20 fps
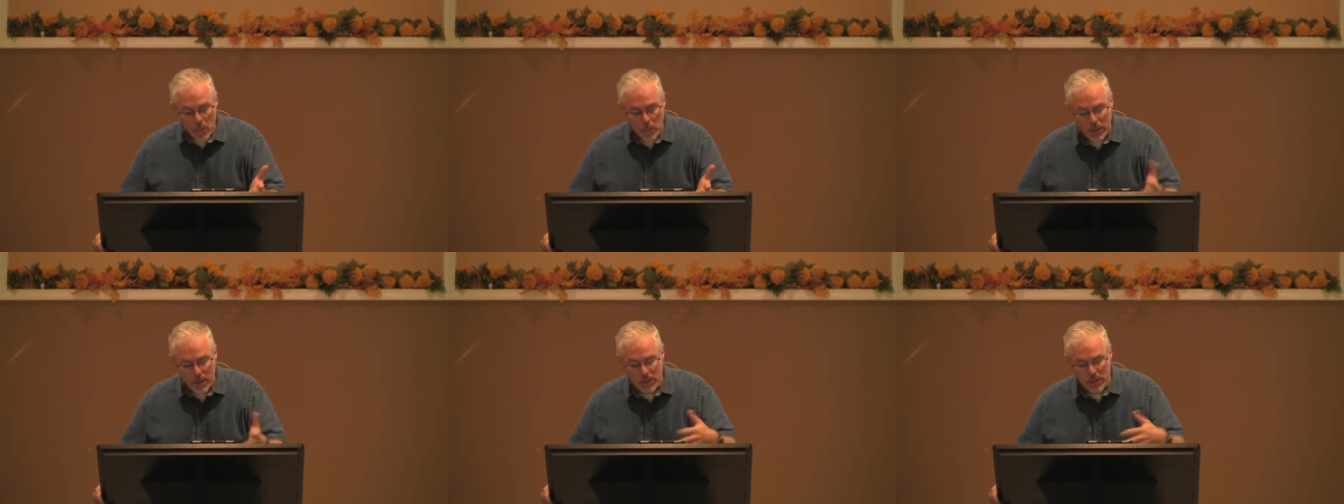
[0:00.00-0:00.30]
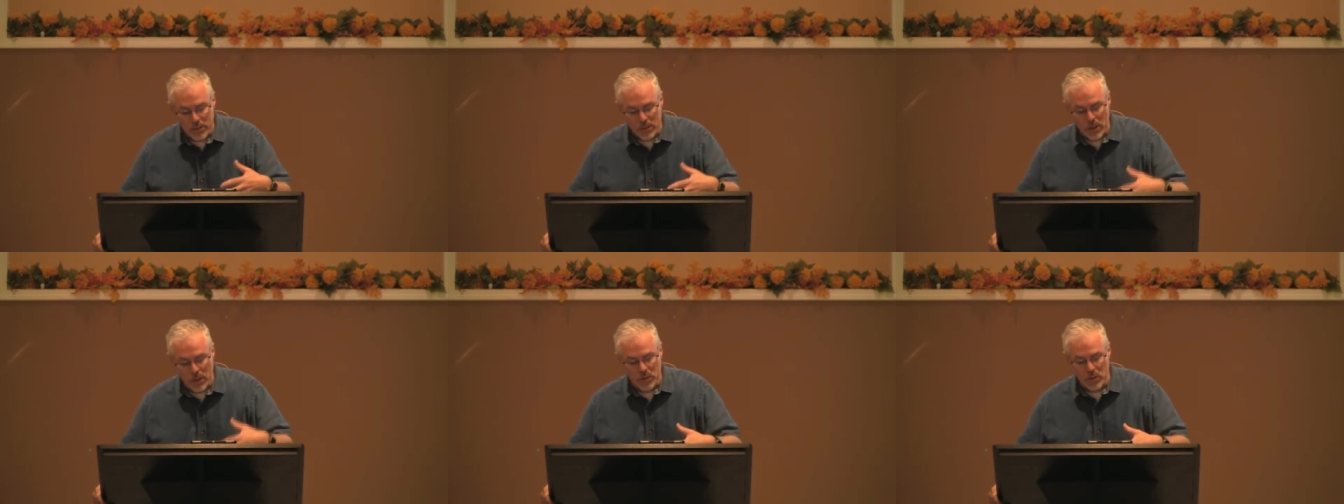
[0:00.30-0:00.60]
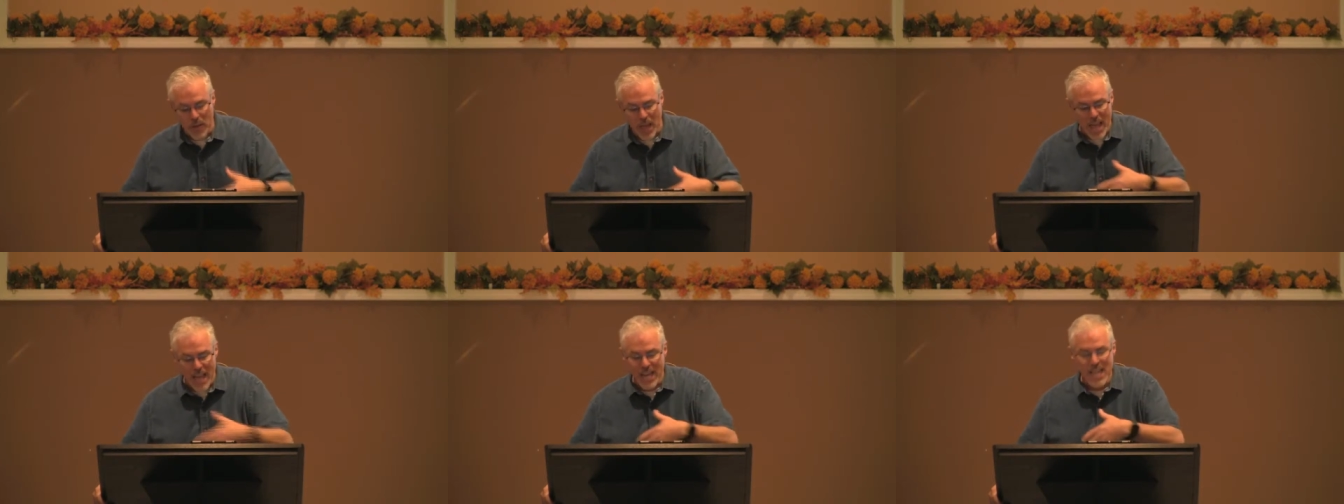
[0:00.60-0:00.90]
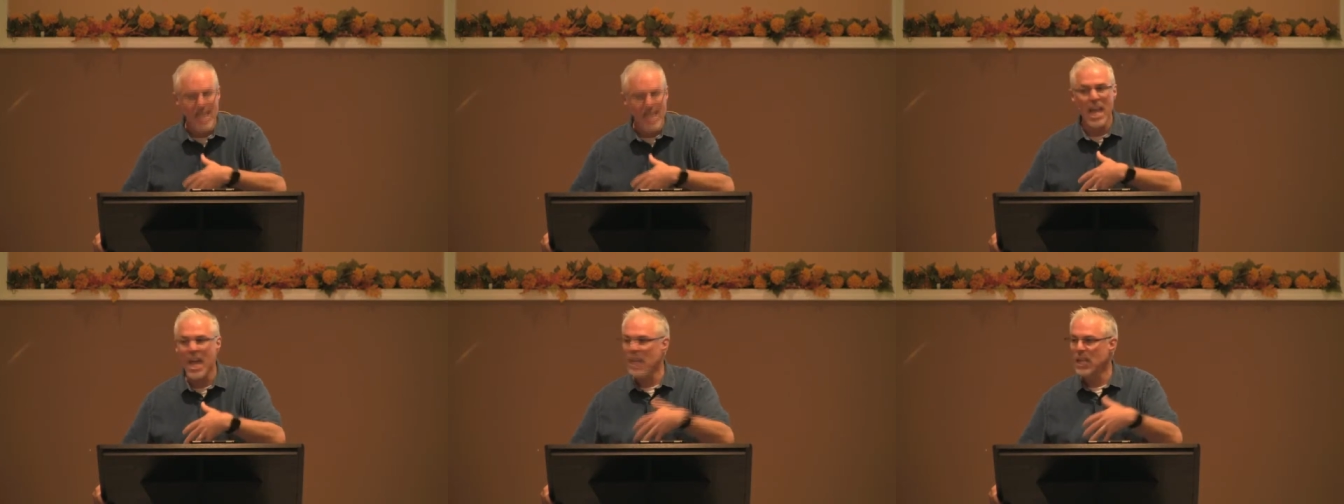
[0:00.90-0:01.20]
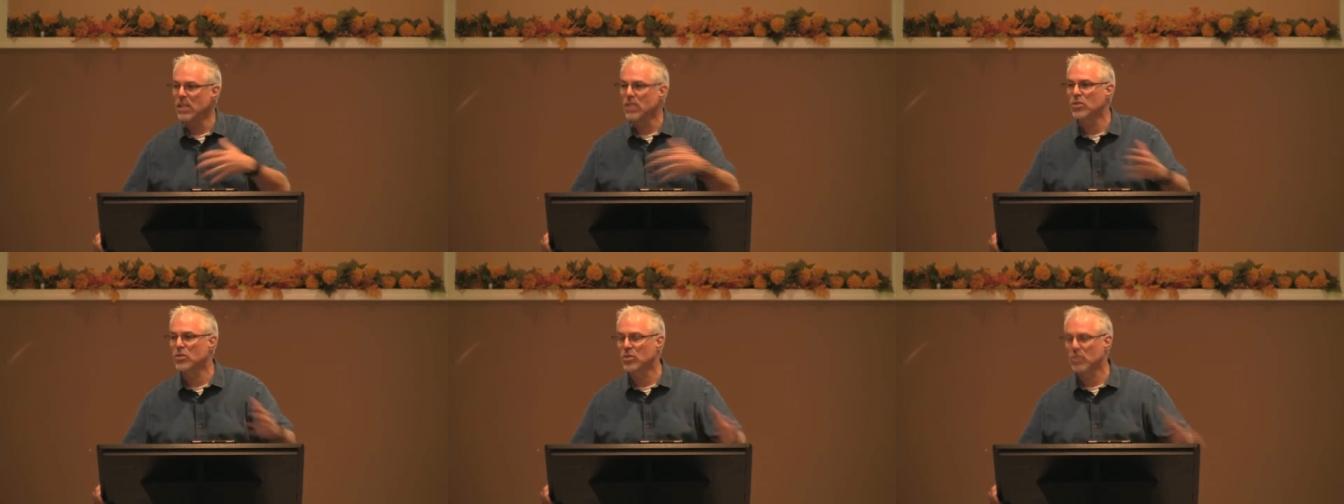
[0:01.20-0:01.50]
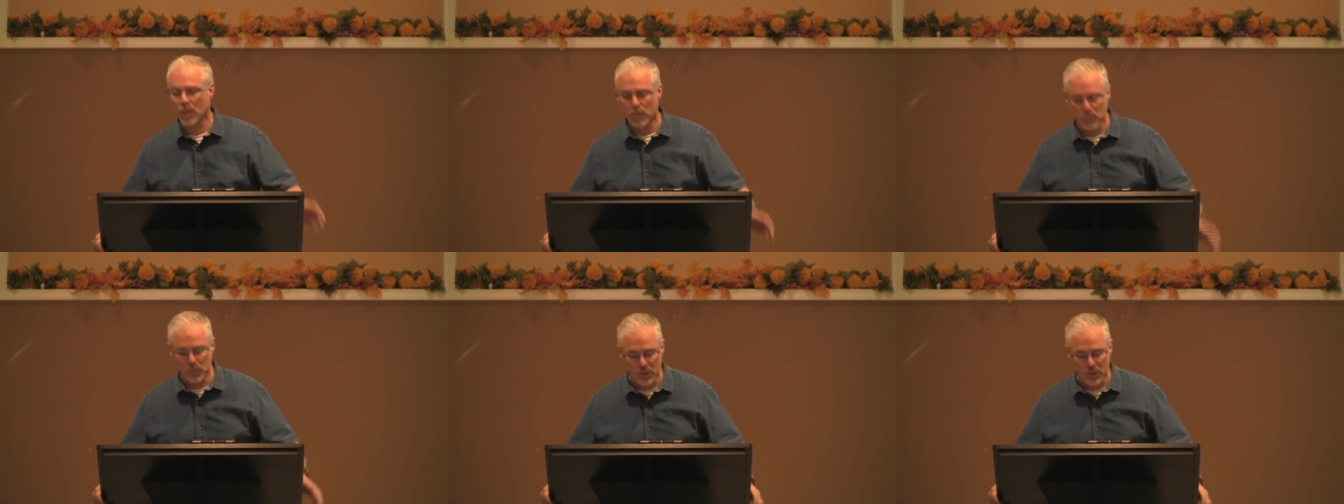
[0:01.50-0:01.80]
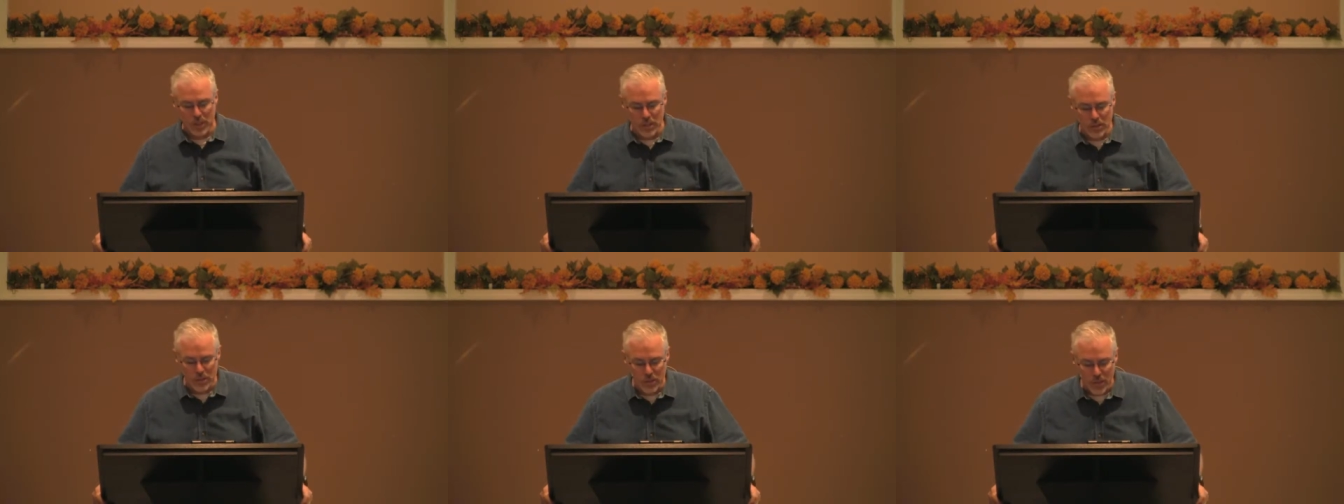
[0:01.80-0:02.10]
but it's also any any
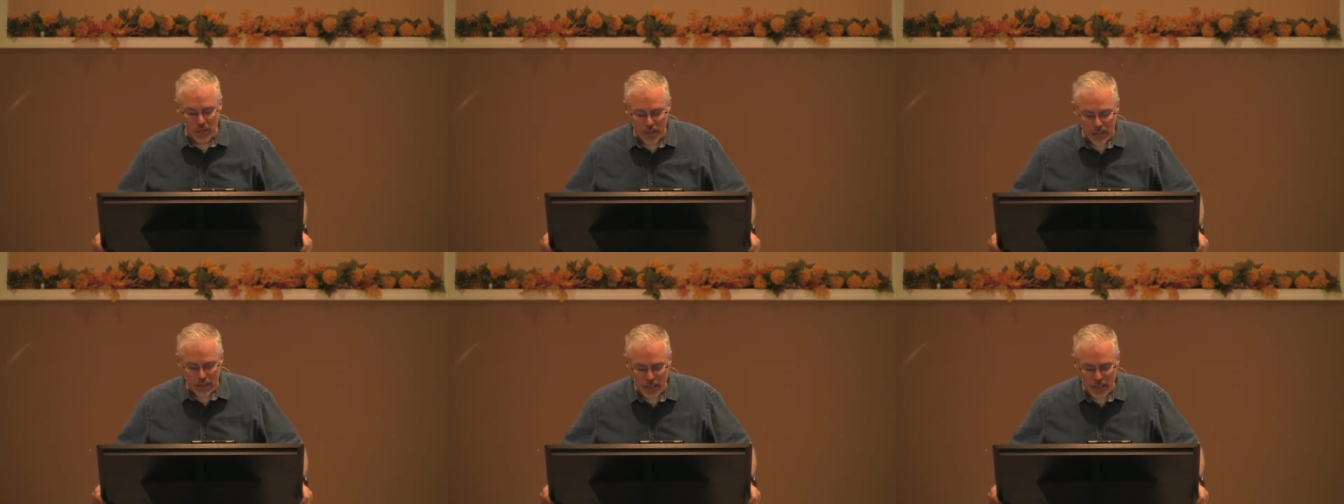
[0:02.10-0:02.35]
substance